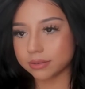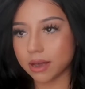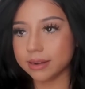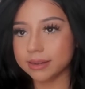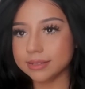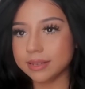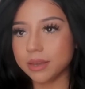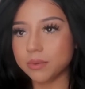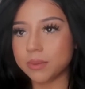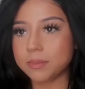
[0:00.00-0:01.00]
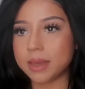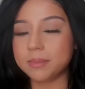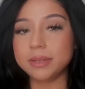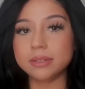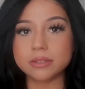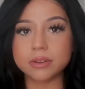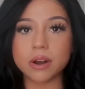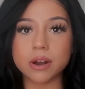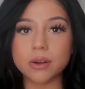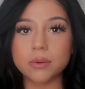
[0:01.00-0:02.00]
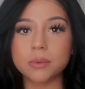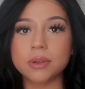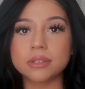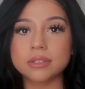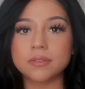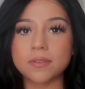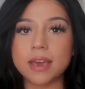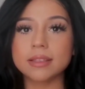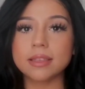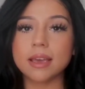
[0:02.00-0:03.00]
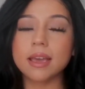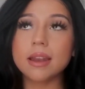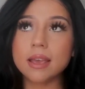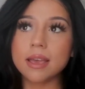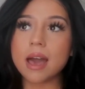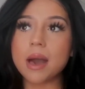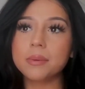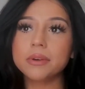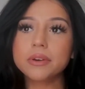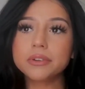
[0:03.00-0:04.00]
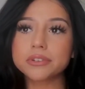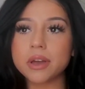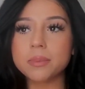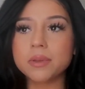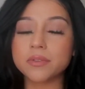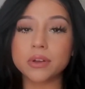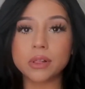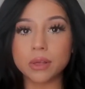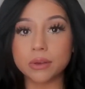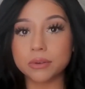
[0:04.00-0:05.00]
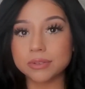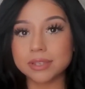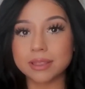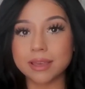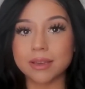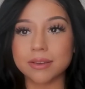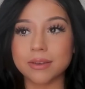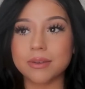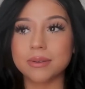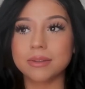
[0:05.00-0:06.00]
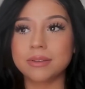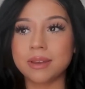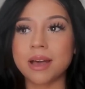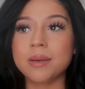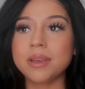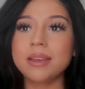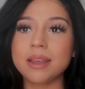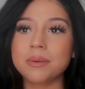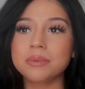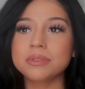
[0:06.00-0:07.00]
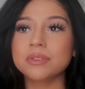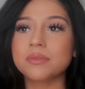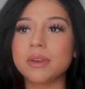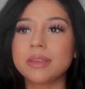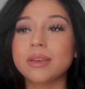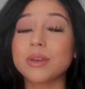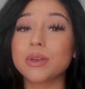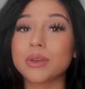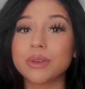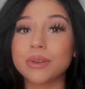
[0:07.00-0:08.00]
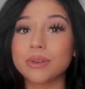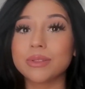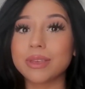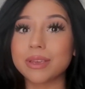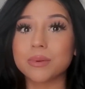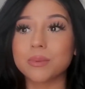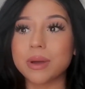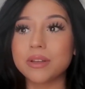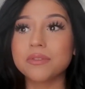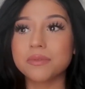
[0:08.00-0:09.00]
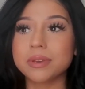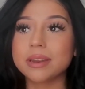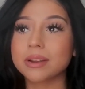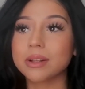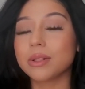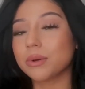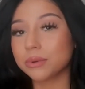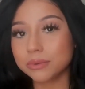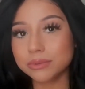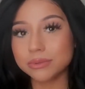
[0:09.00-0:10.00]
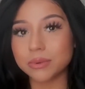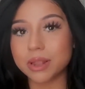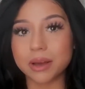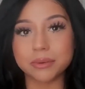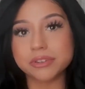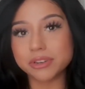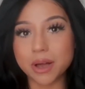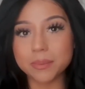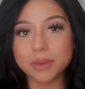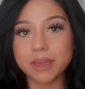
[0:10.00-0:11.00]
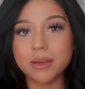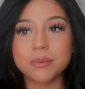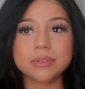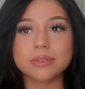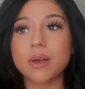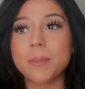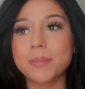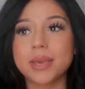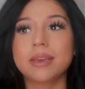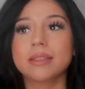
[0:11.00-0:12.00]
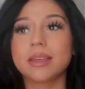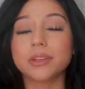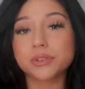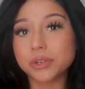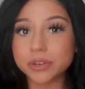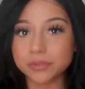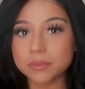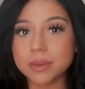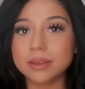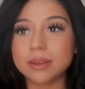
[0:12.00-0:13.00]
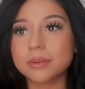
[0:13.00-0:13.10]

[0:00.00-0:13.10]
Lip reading: Honestly, what made me start was the fact that I would go shopping for clothes, and not being able to find well-fitted clothes while I was shopping was a big trigger for me.